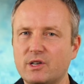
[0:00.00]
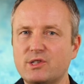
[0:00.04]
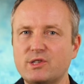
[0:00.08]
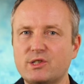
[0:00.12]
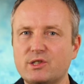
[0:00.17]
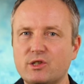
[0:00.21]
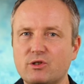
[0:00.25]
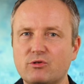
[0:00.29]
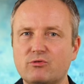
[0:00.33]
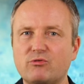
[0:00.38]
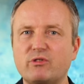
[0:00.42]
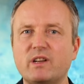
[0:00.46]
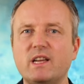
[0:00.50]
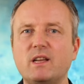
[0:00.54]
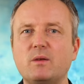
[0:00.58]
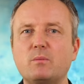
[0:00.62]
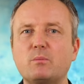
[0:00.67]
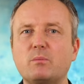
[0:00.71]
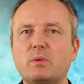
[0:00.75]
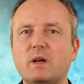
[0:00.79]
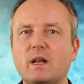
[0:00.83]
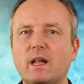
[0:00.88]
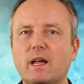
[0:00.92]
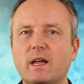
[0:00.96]
serene
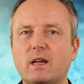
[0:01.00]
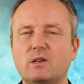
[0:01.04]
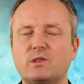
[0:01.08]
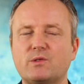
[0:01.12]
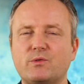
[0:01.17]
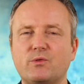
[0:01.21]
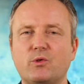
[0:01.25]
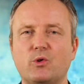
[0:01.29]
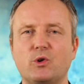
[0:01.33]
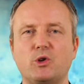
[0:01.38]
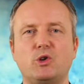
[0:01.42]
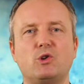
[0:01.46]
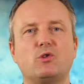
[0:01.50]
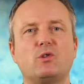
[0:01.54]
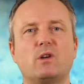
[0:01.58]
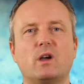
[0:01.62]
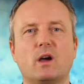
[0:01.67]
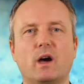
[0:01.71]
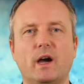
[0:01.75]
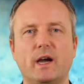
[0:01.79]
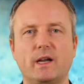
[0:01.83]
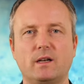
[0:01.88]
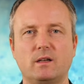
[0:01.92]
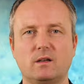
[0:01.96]
place for your
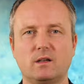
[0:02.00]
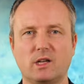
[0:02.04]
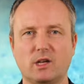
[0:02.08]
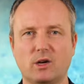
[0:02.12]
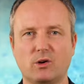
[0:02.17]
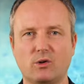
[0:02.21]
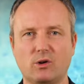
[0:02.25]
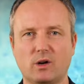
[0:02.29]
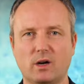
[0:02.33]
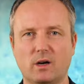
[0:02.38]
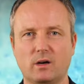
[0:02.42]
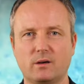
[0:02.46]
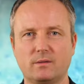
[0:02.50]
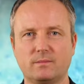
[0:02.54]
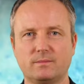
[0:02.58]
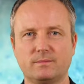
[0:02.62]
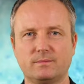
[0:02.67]
guided yoga.